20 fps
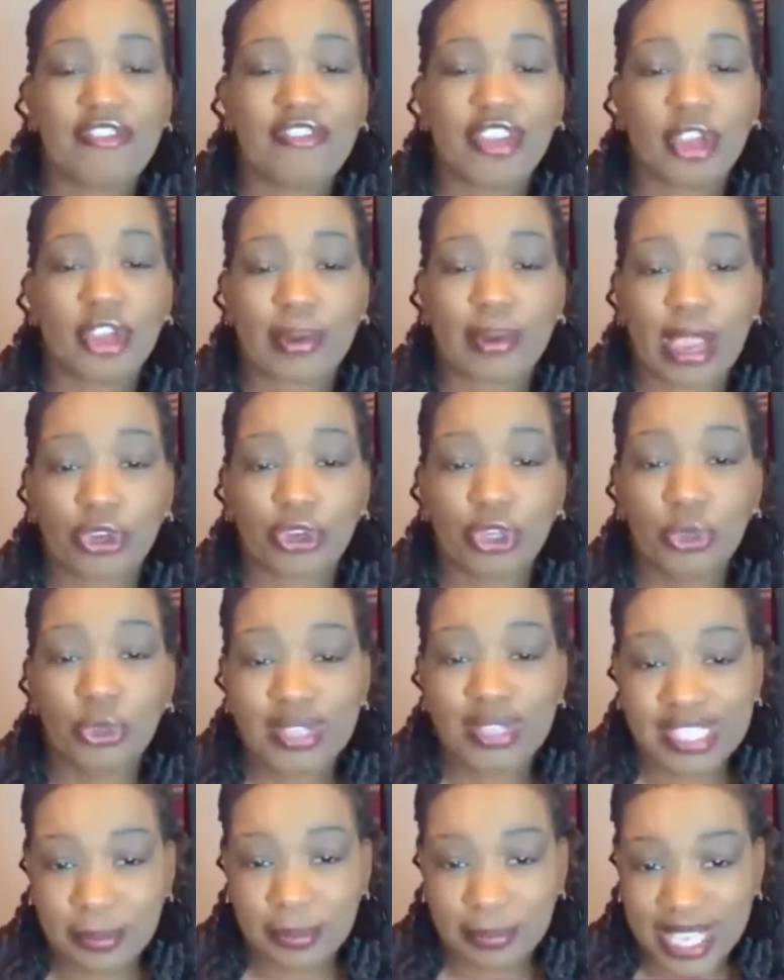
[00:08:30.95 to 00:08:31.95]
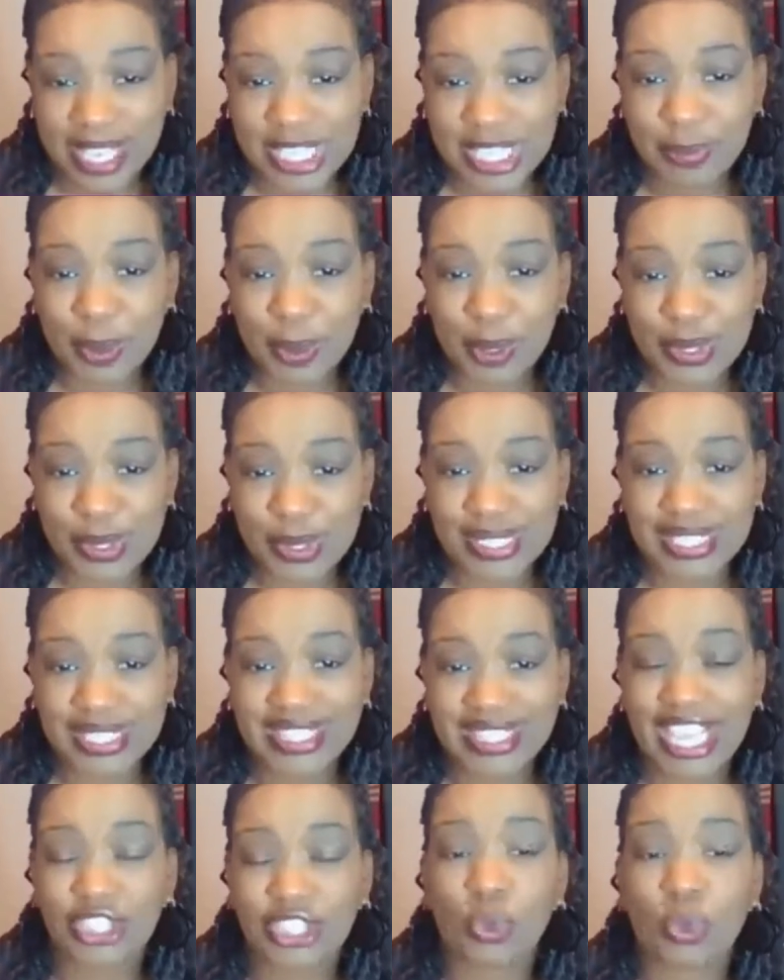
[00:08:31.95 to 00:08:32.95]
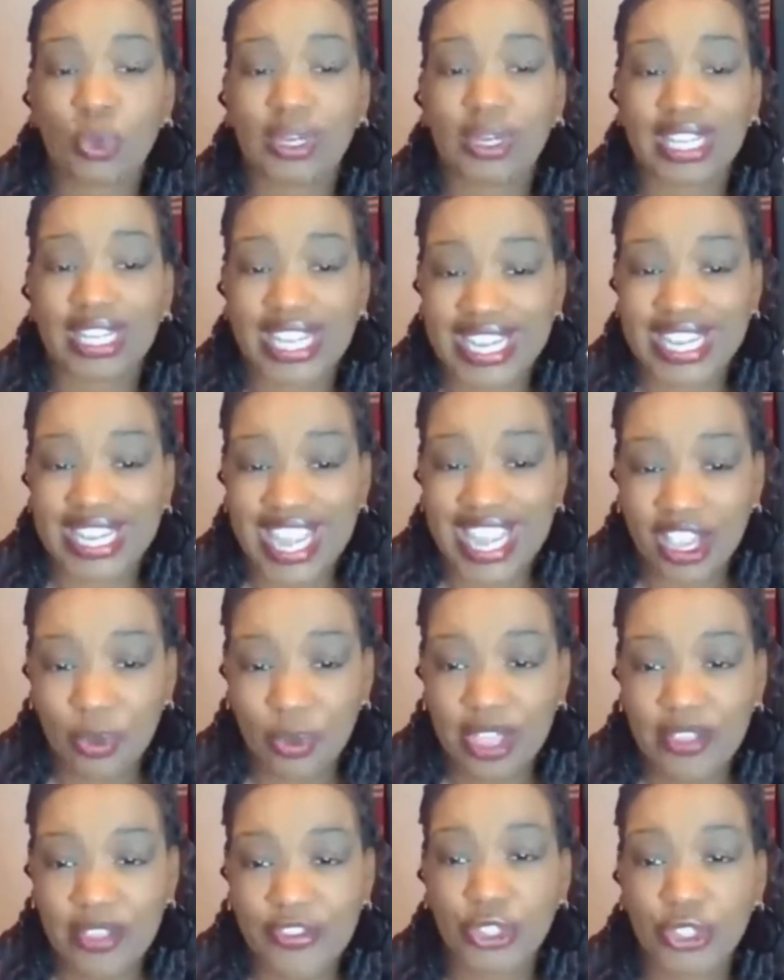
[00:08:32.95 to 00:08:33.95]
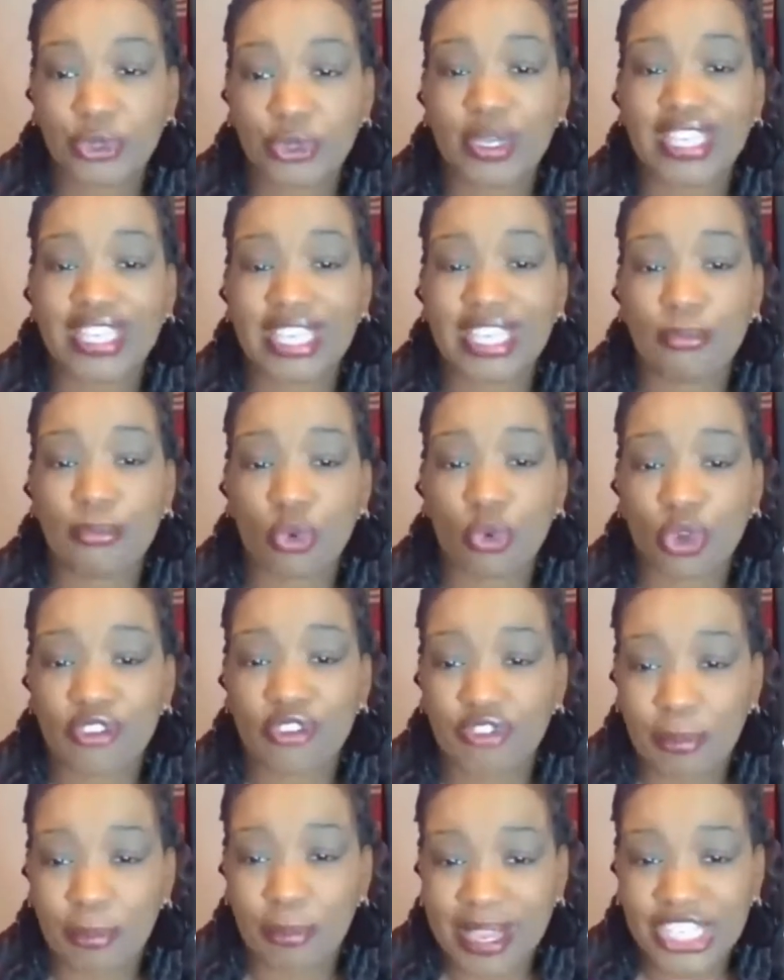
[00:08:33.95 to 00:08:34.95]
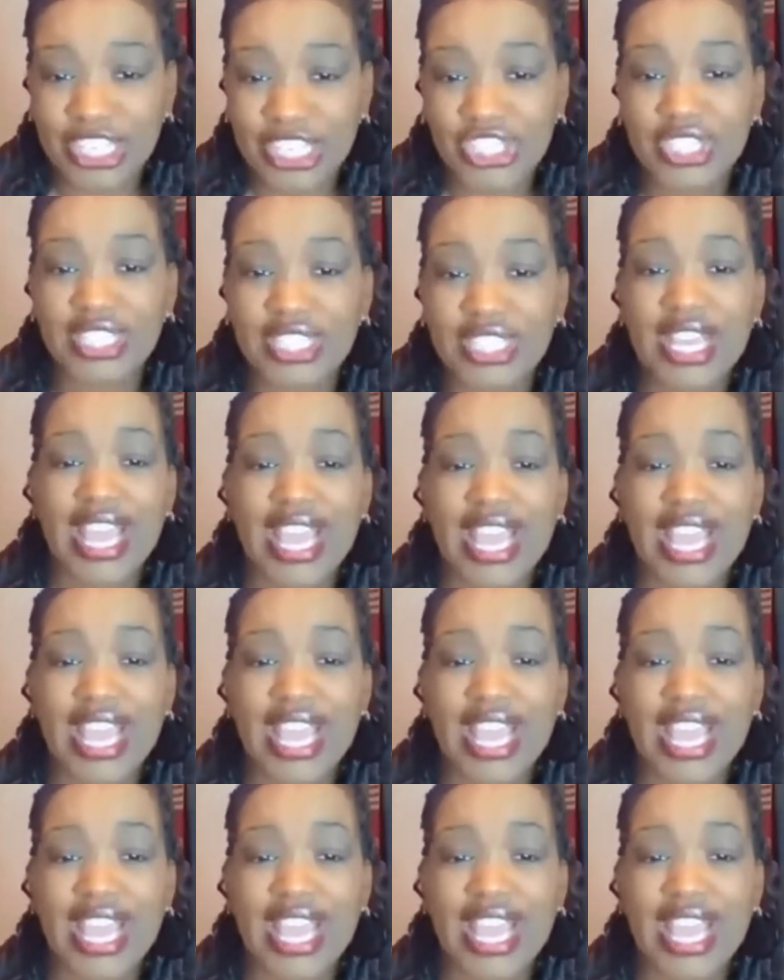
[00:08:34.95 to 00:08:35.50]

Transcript: figure out who is the best person that you want to connect with so you can get more information